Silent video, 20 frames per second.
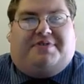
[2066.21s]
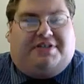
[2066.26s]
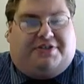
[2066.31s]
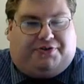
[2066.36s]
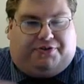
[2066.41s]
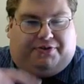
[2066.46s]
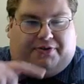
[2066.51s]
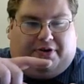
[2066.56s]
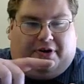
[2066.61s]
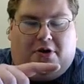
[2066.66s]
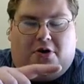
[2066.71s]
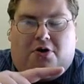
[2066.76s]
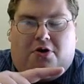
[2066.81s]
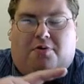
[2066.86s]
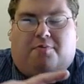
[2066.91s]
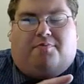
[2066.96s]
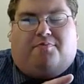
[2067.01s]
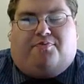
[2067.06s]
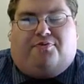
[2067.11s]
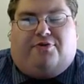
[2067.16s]
It took
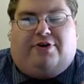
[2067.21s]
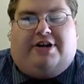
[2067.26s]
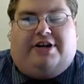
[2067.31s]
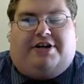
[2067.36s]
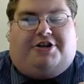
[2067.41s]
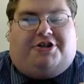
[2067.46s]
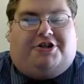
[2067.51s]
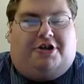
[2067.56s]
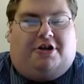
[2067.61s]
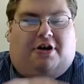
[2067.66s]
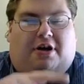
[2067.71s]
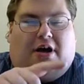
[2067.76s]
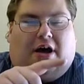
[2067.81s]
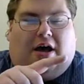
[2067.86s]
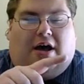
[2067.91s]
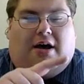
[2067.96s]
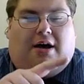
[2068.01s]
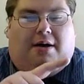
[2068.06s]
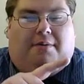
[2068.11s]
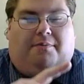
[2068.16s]
British,
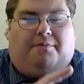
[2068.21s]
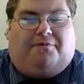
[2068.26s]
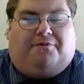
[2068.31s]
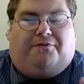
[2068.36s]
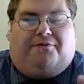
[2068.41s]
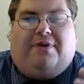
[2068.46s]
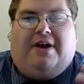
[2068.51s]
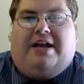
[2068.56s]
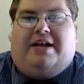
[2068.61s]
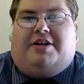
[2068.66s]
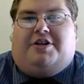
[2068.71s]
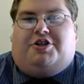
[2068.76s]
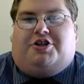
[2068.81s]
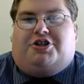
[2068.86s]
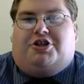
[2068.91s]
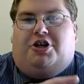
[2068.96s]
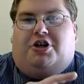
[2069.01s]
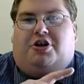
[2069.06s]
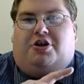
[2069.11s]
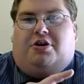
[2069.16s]
French,